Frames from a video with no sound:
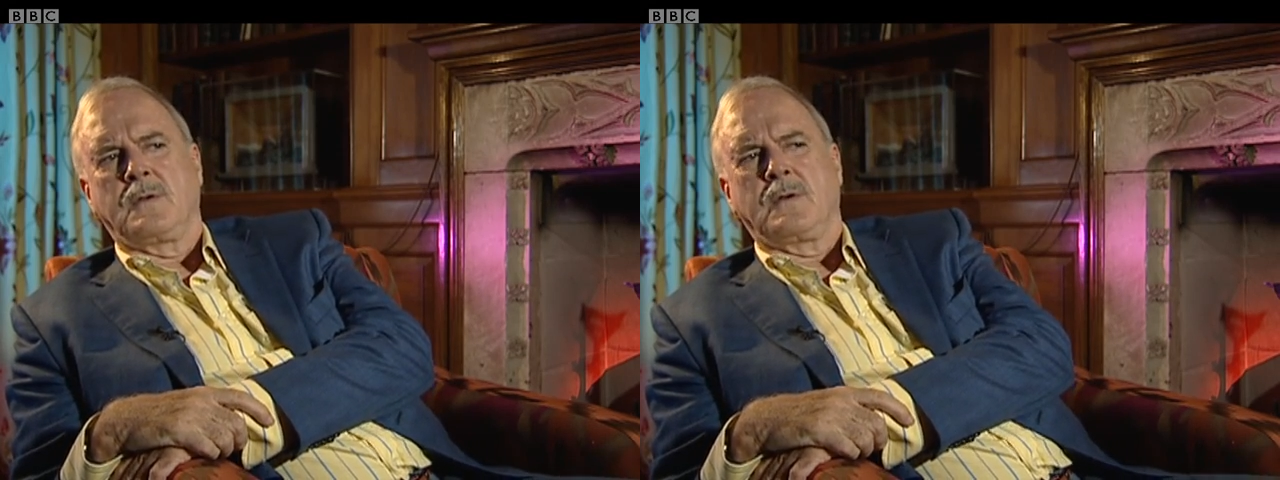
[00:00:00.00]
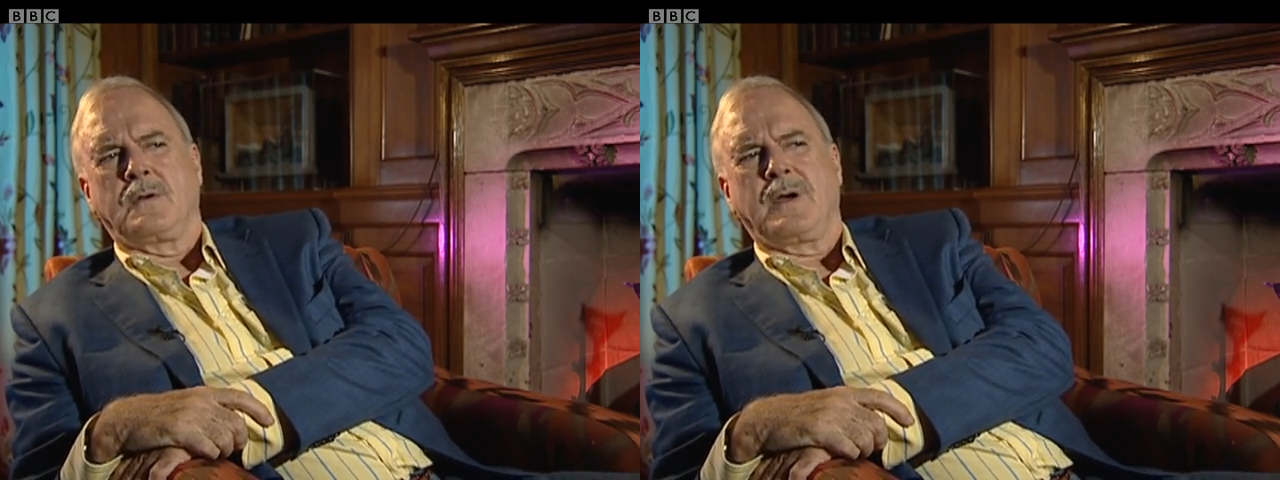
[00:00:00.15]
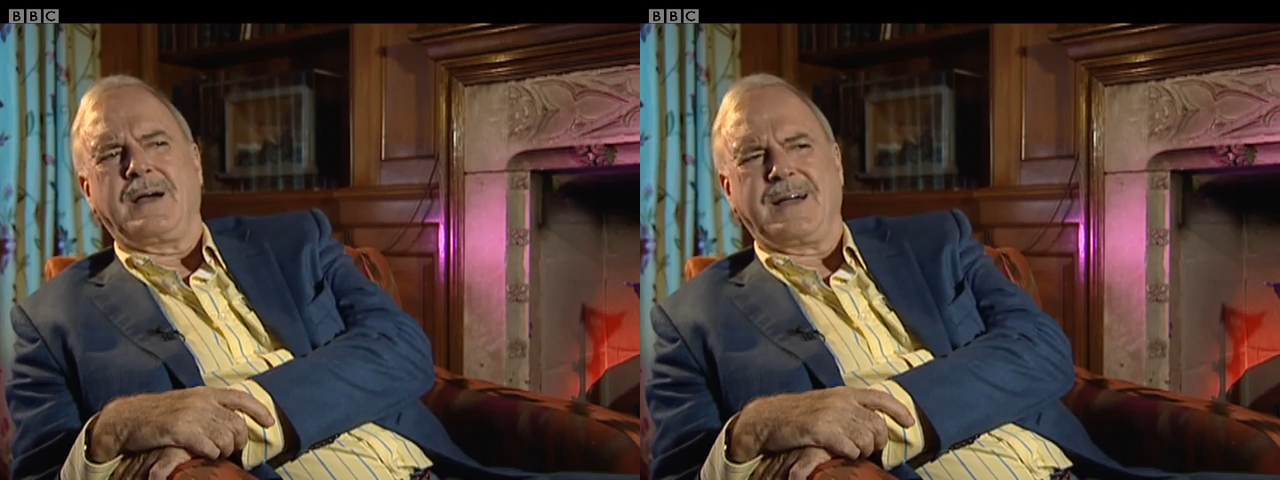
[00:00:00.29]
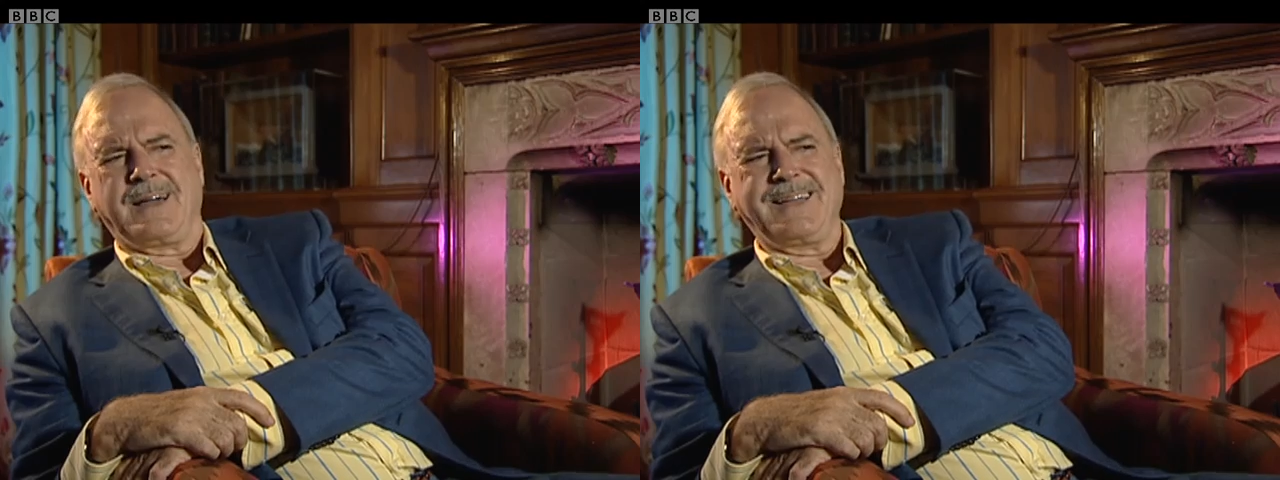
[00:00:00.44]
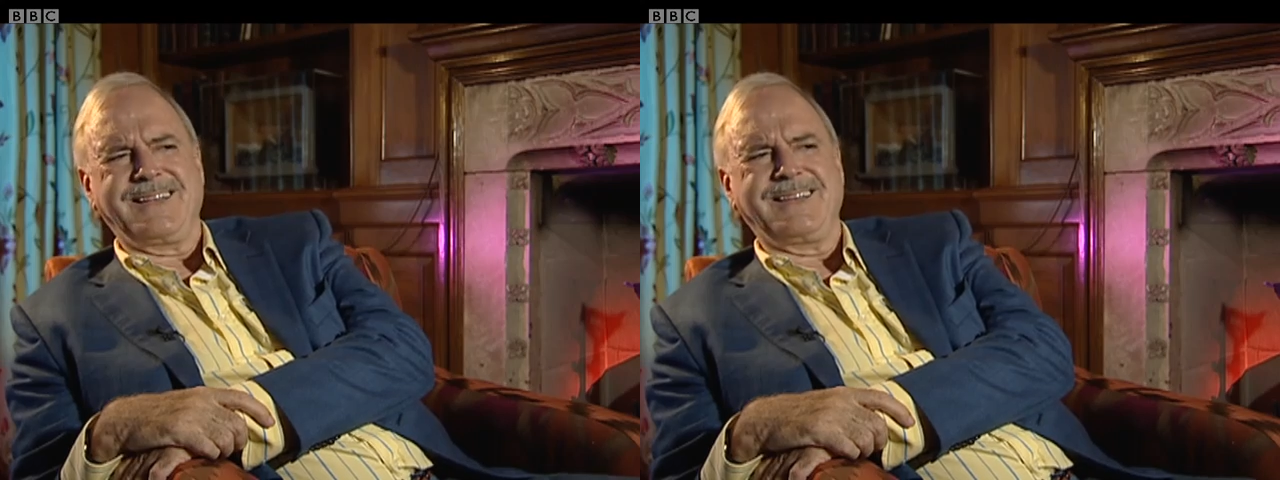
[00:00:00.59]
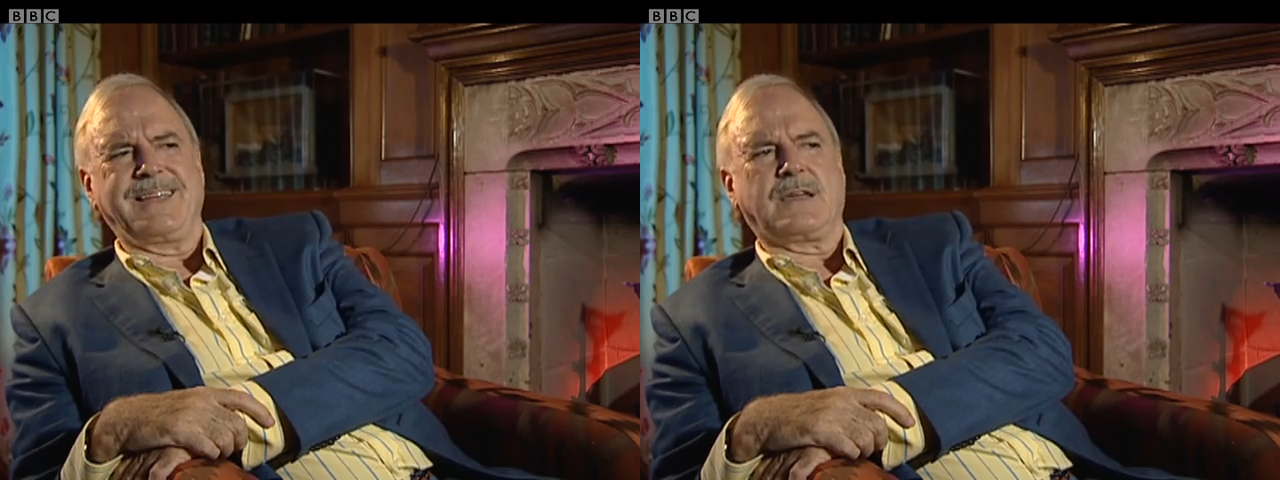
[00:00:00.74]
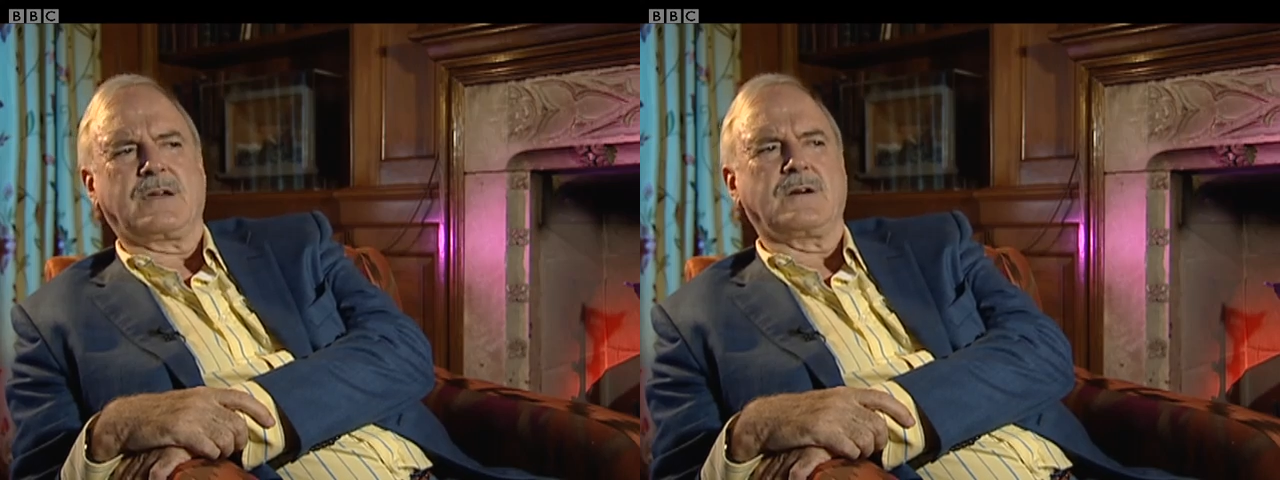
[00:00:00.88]

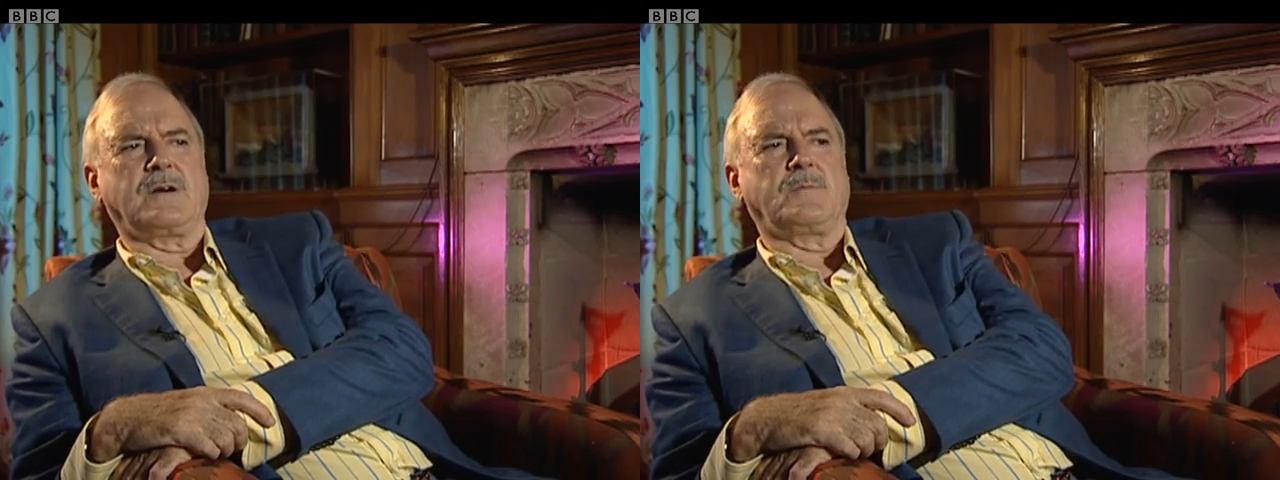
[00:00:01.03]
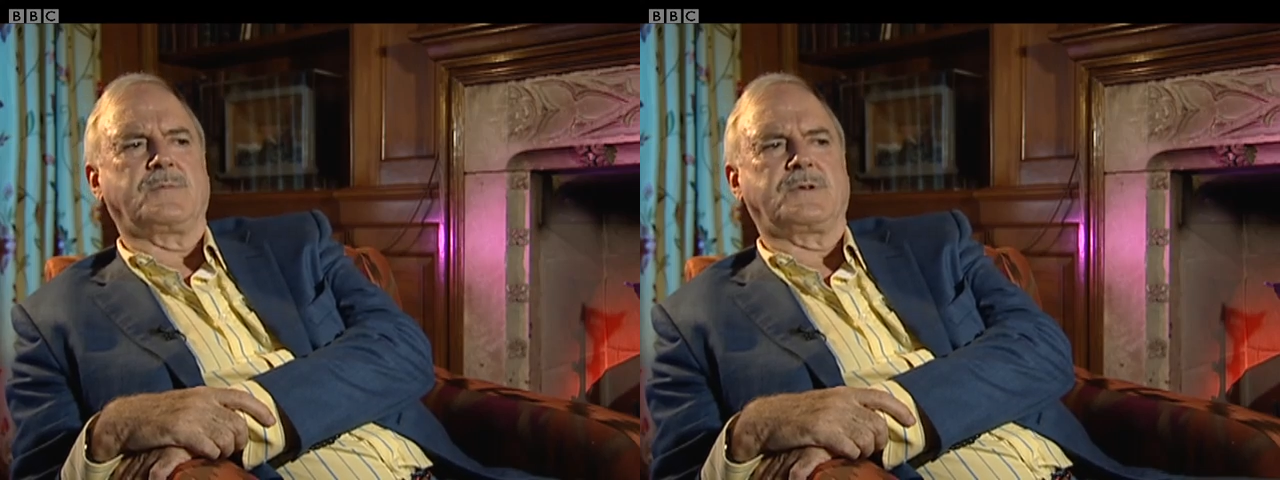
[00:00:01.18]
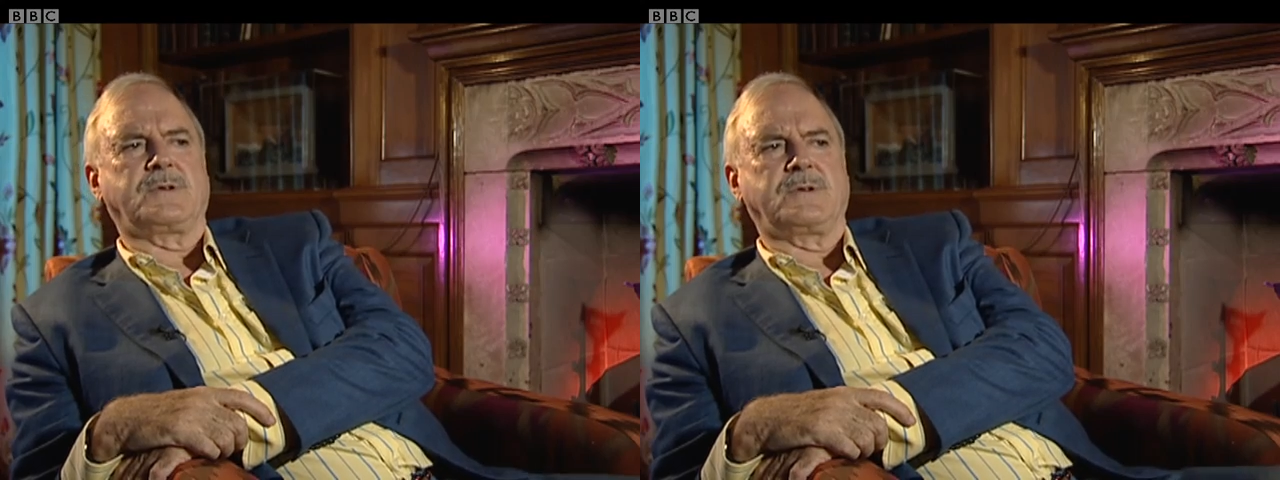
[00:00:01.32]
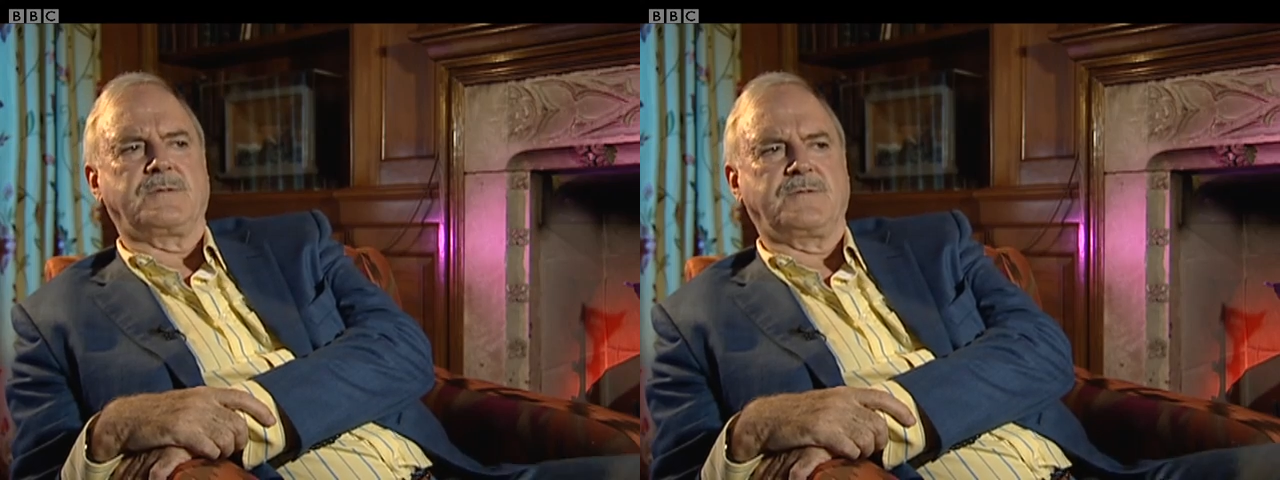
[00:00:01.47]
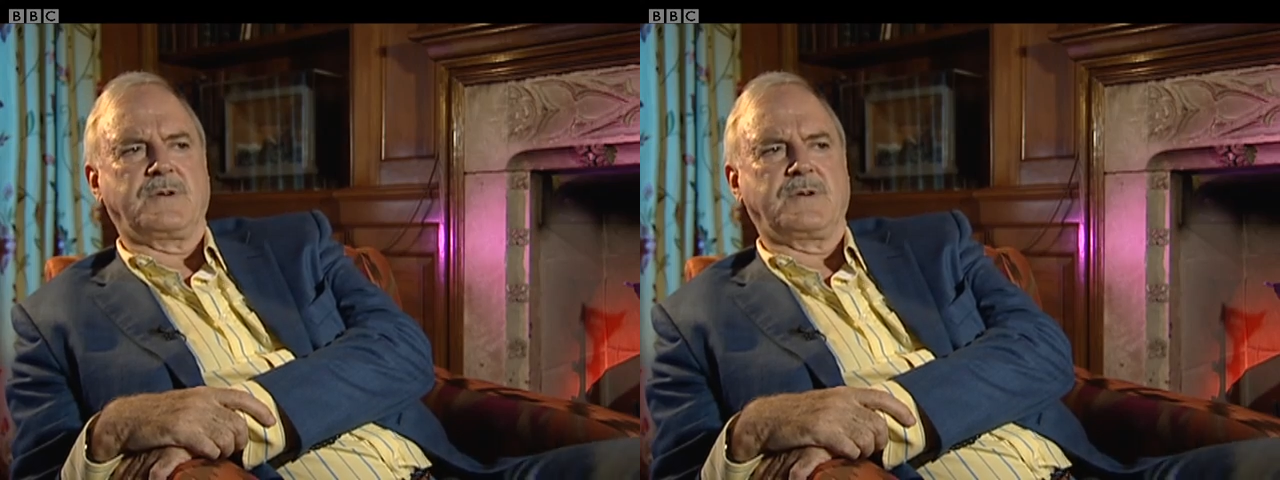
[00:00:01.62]
highly competent,